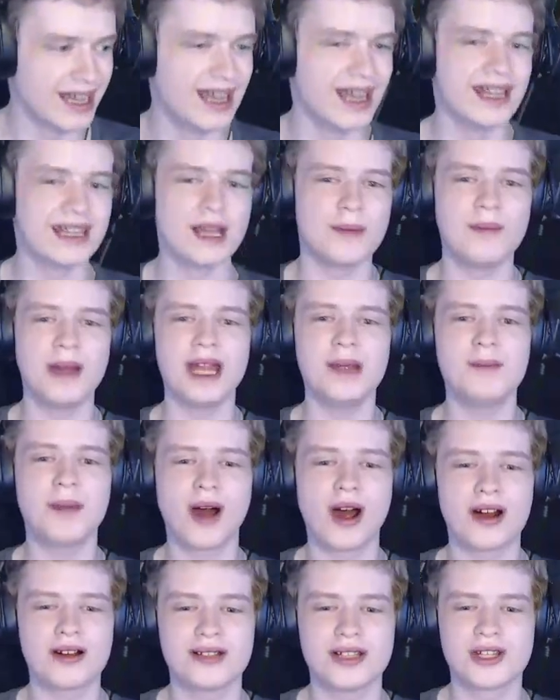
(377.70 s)
The main
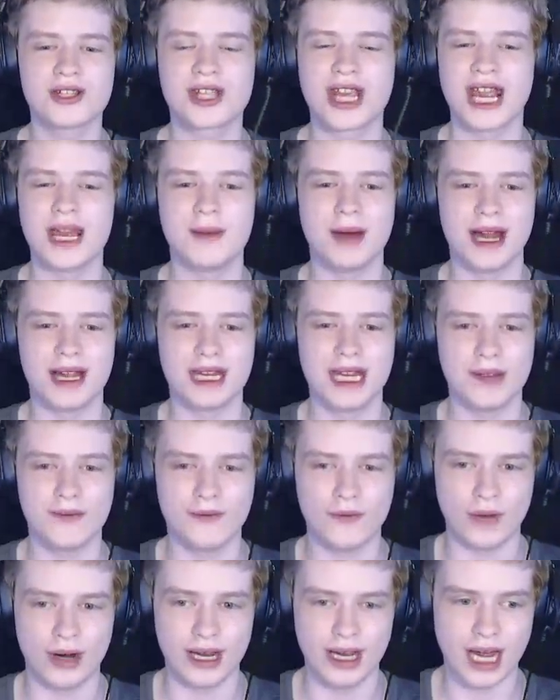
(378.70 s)
part of this game, I can't...
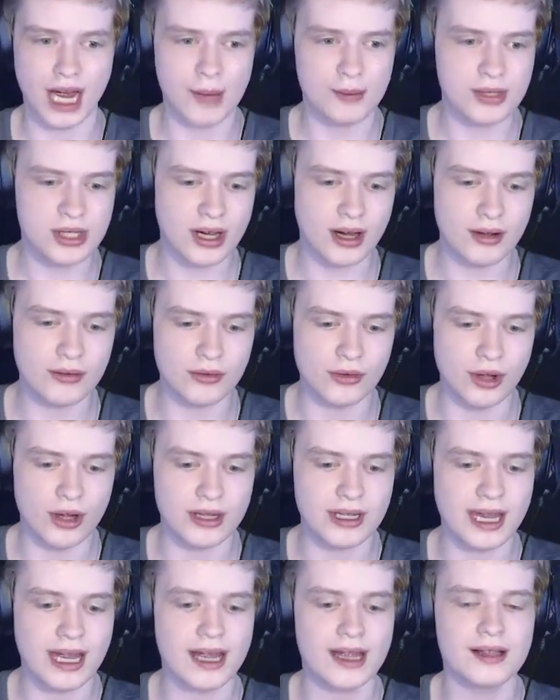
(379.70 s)
Wait, I'm just gonna
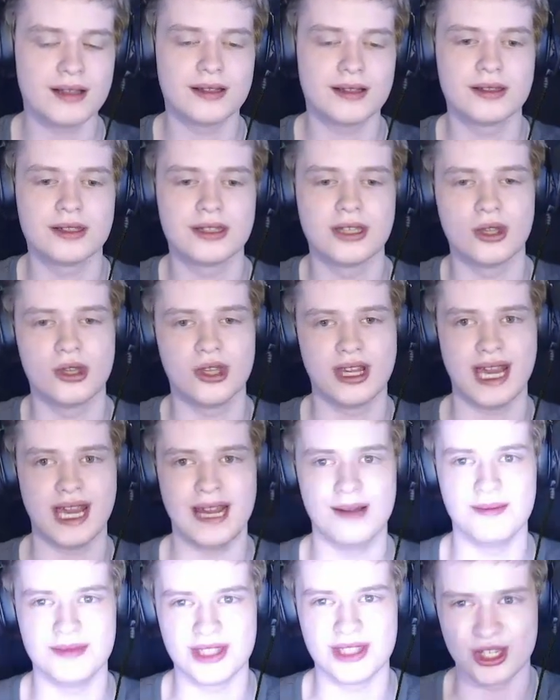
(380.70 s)
look at the
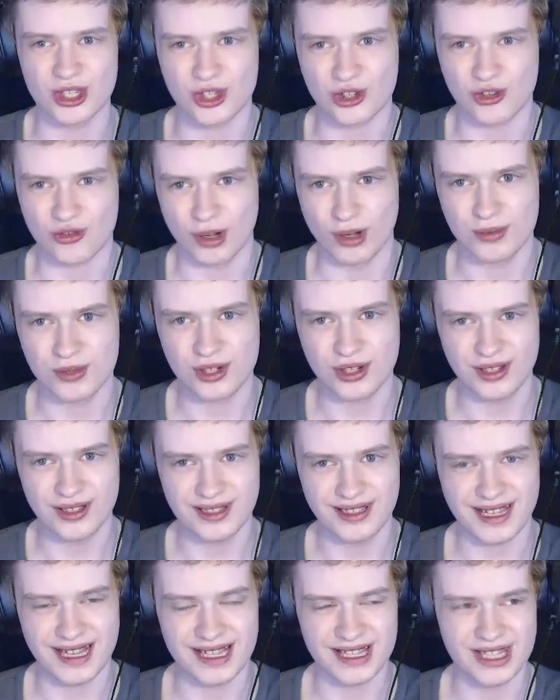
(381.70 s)
game description
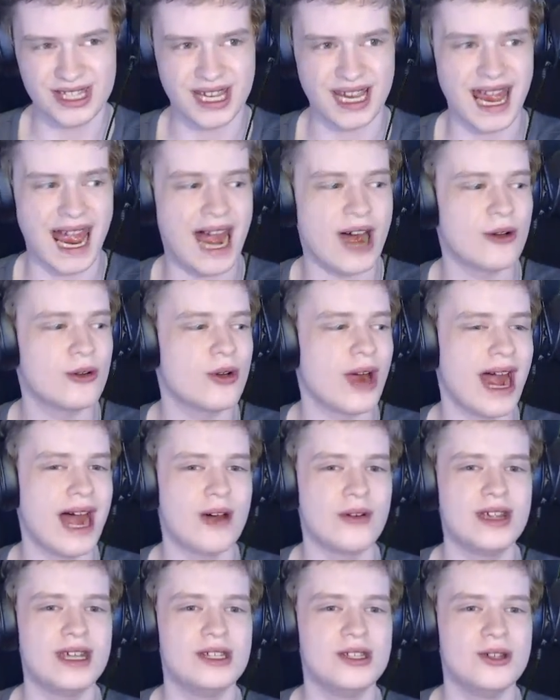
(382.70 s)
and see how, how
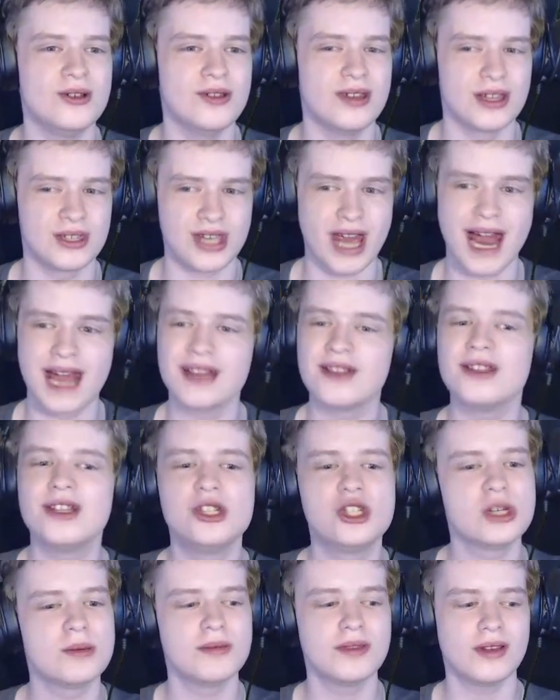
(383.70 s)
you do this. I
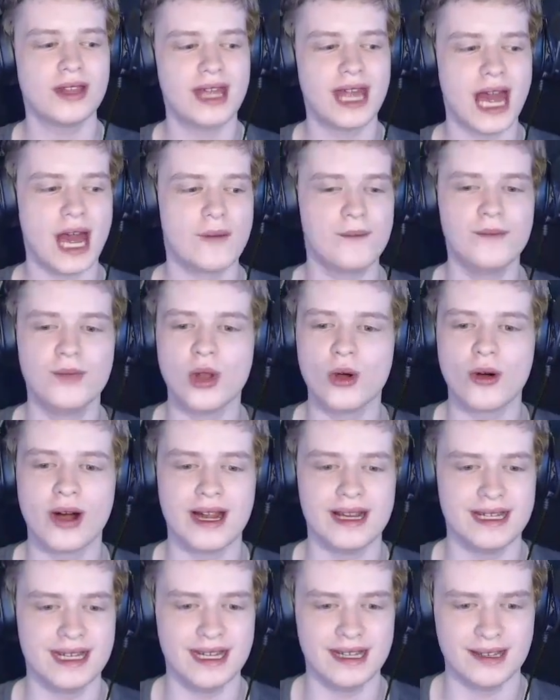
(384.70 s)
legitimately have no
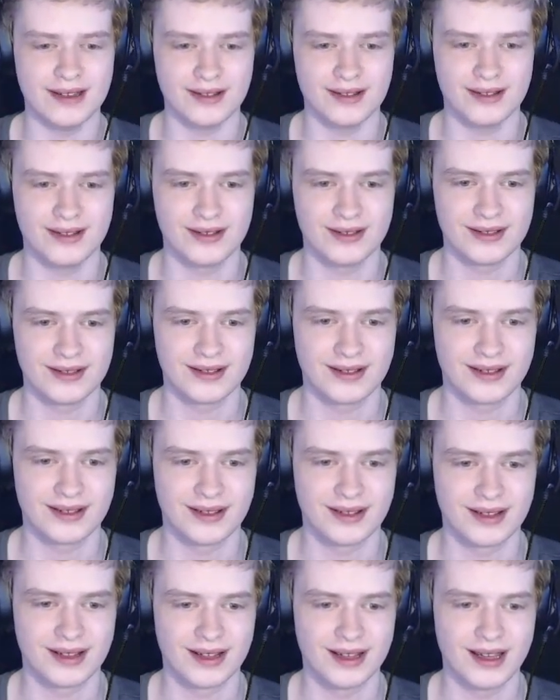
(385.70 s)
idea.
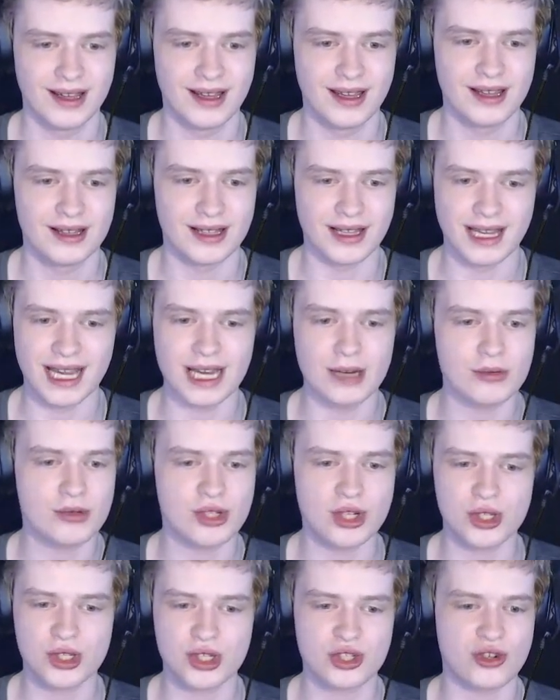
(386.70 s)
The game's
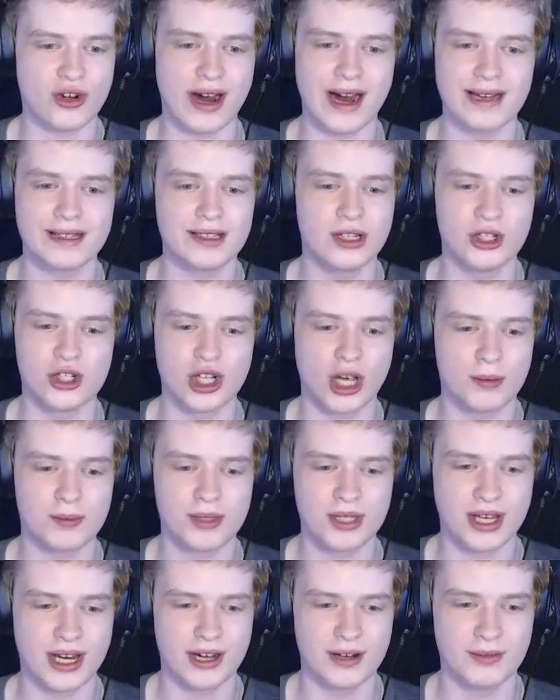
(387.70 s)
just trying to jump
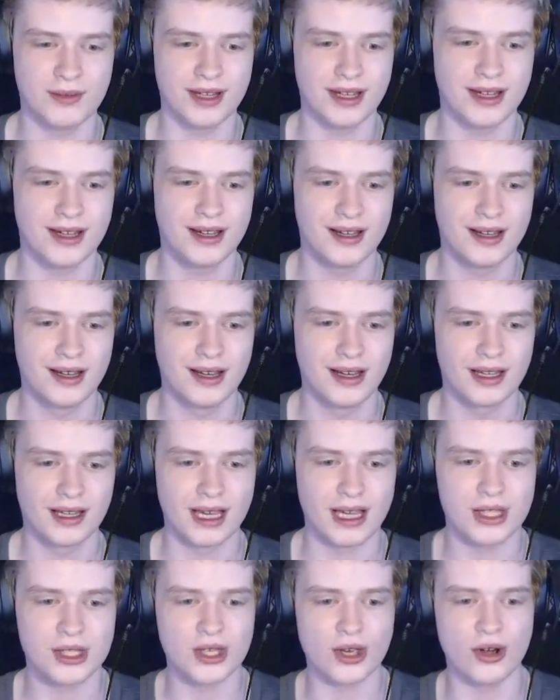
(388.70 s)
scare me.
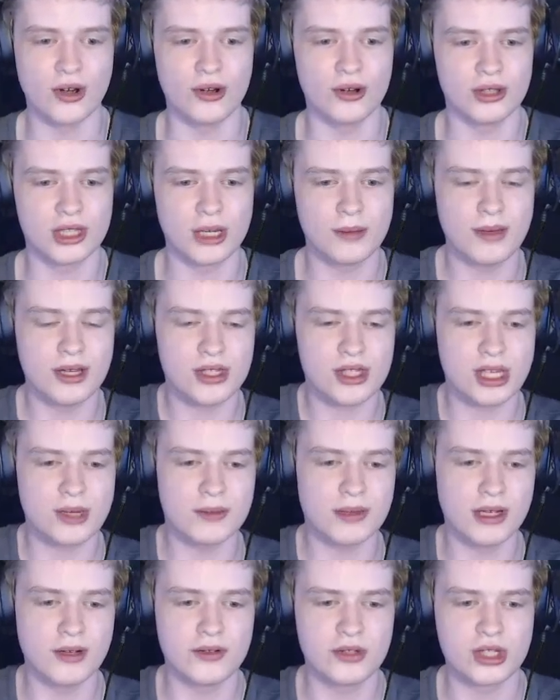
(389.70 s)
Okay, so W S D
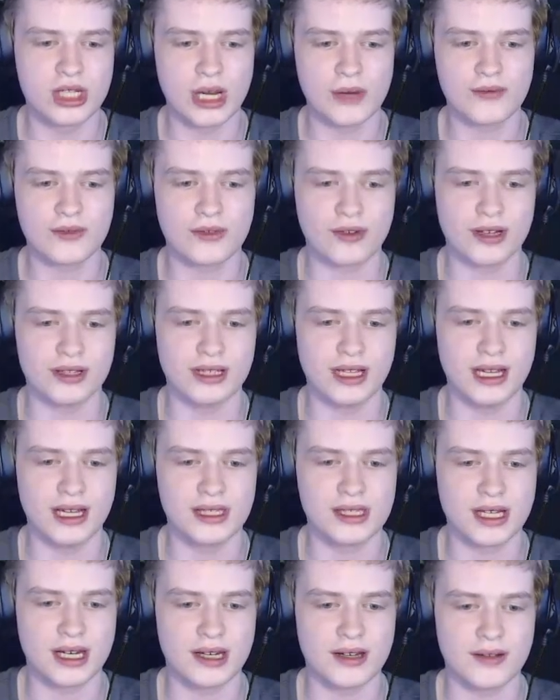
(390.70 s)
move, shift, run, eat,
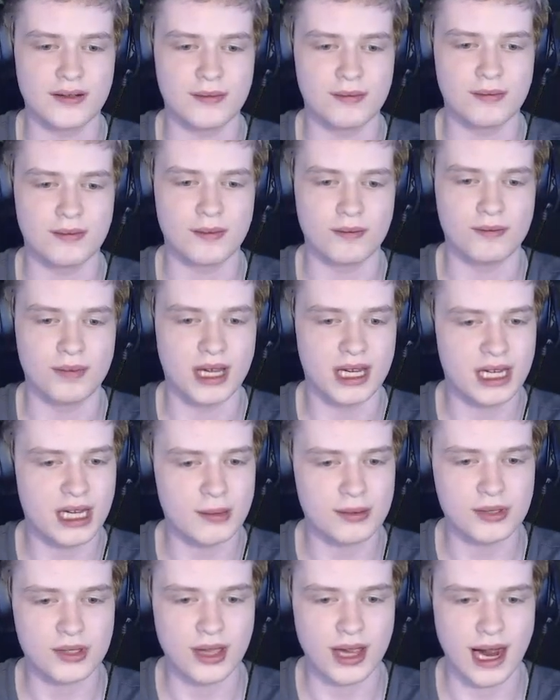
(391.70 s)
air, pick up
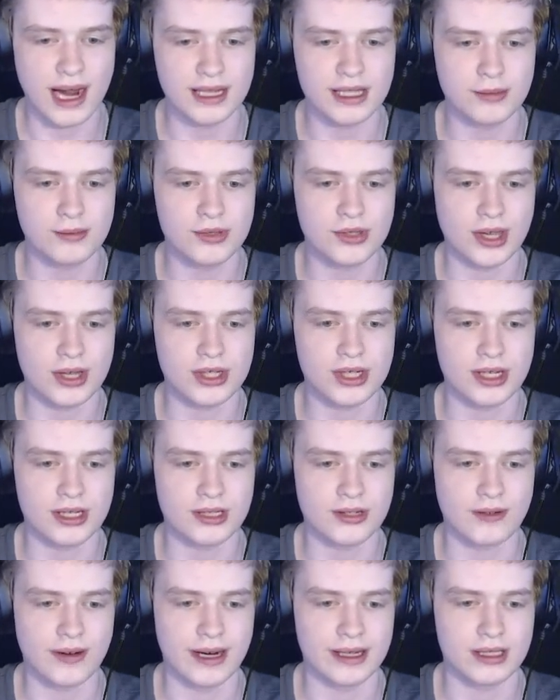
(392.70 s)
item slash
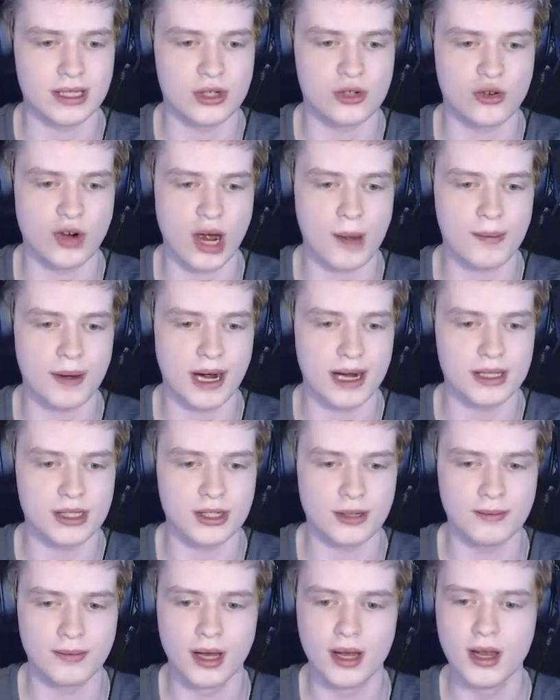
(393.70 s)
interact, drop
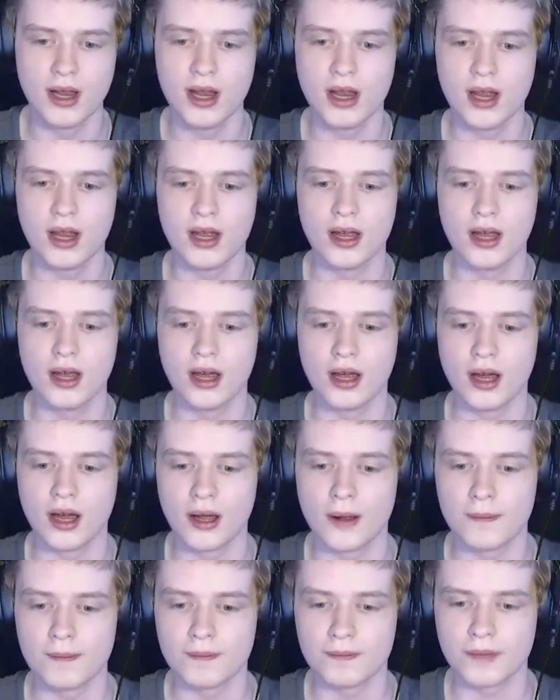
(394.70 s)
item.
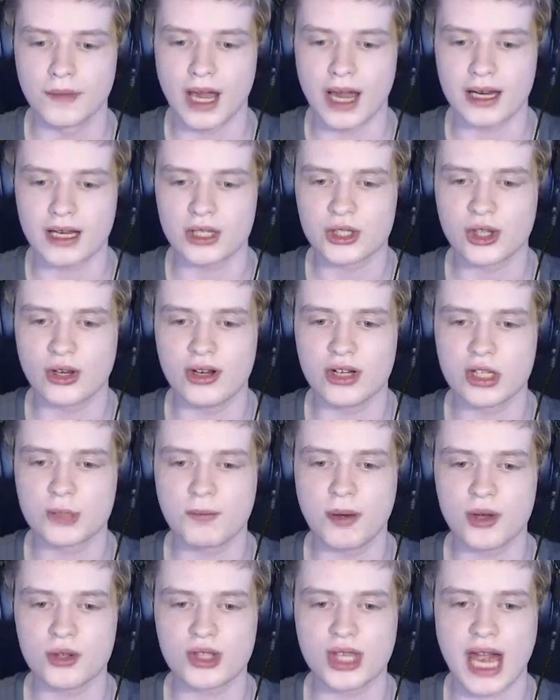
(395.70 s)
Okay, so you're
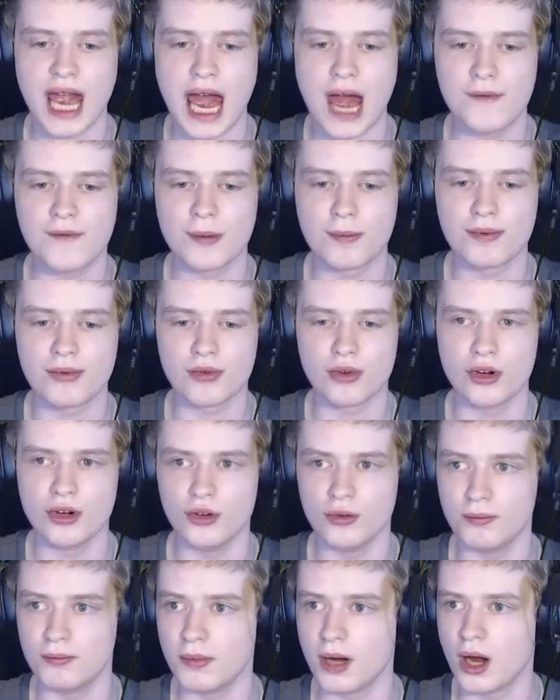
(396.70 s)
supposed to have a
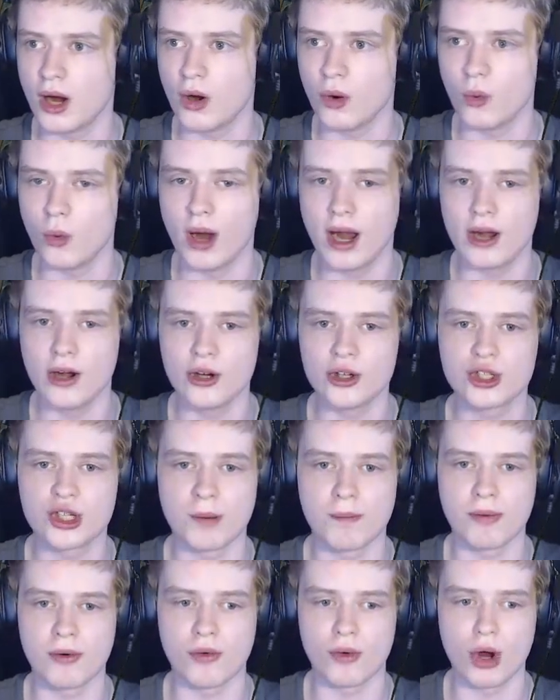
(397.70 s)
broom. Where's the
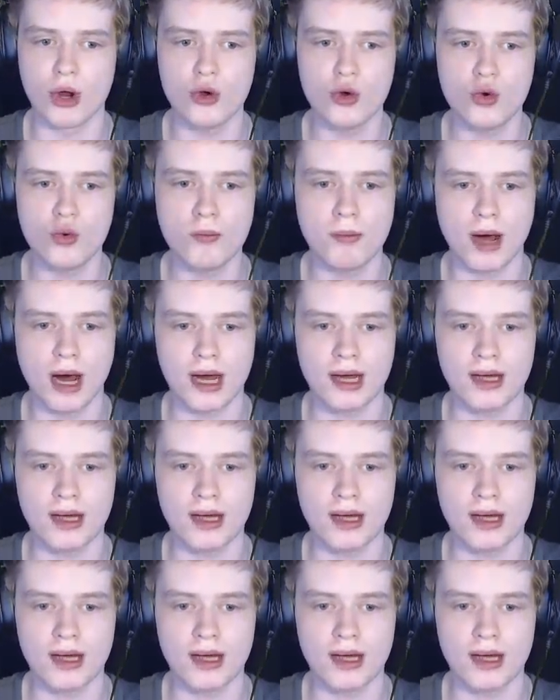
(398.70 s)
broom?